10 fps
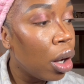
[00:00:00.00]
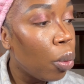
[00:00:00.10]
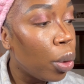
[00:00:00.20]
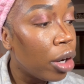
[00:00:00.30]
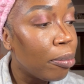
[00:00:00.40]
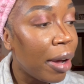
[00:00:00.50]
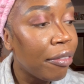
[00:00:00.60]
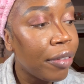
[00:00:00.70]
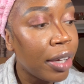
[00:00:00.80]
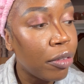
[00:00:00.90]
One of my
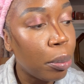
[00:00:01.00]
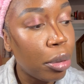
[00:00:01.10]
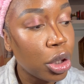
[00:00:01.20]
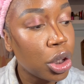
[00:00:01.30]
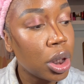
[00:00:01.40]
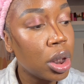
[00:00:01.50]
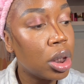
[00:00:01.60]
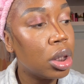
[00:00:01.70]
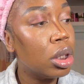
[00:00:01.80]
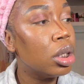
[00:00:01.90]
favorite
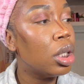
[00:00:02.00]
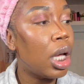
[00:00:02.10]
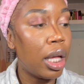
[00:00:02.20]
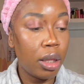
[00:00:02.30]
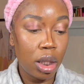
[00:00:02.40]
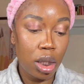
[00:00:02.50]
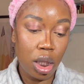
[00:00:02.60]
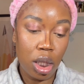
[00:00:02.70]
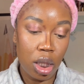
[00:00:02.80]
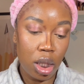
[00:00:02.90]
brushes, and this
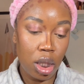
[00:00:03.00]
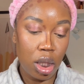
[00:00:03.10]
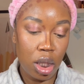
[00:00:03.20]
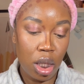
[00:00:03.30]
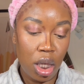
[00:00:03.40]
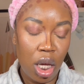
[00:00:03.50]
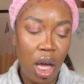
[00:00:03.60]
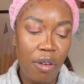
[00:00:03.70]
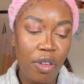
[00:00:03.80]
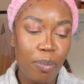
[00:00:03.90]
is,
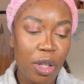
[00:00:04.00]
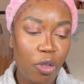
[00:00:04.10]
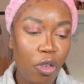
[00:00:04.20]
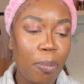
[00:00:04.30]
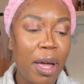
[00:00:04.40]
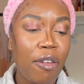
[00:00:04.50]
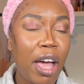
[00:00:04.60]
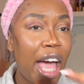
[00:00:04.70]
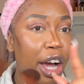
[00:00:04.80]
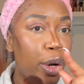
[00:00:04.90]
I think this was from
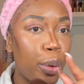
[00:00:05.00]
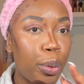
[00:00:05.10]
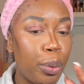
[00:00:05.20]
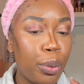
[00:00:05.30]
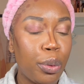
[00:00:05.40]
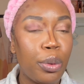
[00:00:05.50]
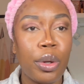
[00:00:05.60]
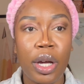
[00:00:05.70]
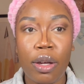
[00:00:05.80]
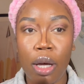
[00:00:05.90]
Echo.
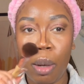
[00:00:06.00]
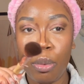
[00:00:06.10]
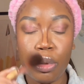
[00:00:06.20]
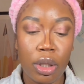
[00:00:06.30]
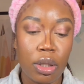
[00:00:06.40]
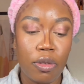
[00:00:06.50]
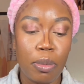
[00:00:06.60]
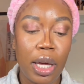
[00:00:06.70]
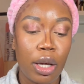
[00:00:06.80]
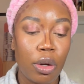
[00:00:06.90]
I bought this from
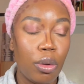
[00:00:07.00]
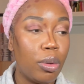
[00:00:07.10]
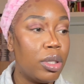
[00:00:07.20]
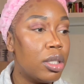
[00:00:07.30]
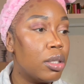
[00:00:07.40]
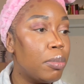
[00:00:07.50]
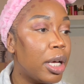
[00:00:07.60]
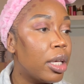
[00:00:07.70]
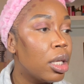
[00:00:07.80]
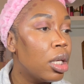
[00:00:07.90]
Echo, and this is
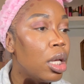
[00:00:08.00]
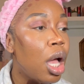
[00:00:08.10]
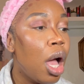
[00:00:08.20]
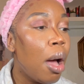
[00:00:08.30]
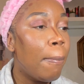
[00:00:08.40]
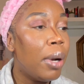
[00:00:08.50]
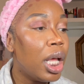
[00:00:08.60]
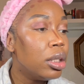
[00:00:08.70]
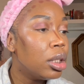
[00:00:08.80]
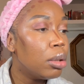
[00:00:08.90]
my
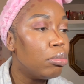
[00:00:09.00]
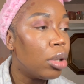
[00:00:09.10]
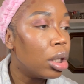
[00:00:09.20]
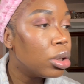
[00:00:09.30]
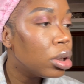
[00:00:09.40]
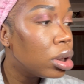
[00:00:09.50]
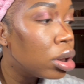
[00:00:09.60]
blending brush